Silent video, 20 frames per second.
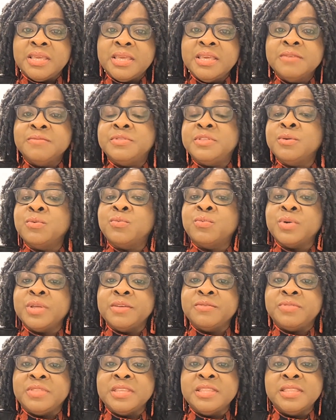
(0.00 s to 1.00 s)

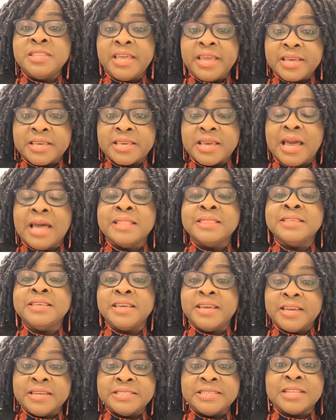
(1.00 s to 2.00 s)
If the neck and the
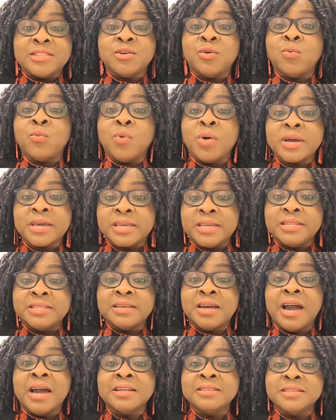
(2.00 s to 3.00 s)
head are not working
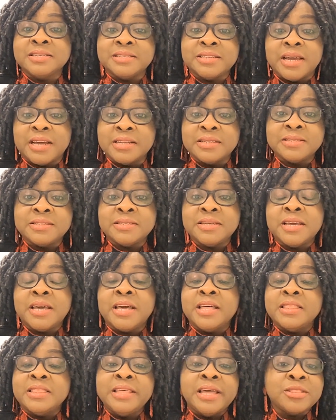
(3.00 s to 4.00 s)
hand in hand,
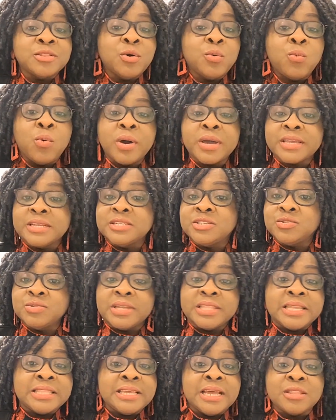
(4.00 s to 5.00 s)
they are not working
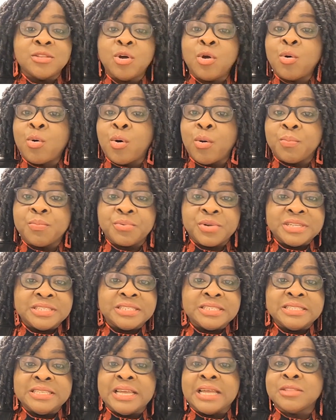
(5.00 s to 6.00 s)
together, they are not
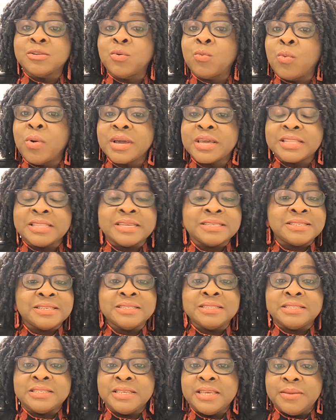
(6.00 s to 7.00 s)
cooperating, they are not working as
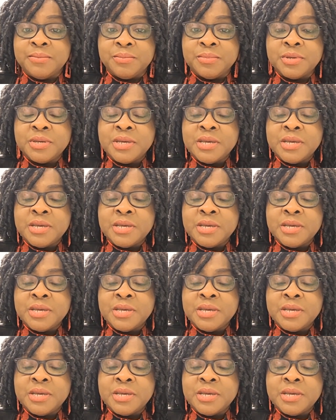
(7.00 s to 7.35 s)
a team,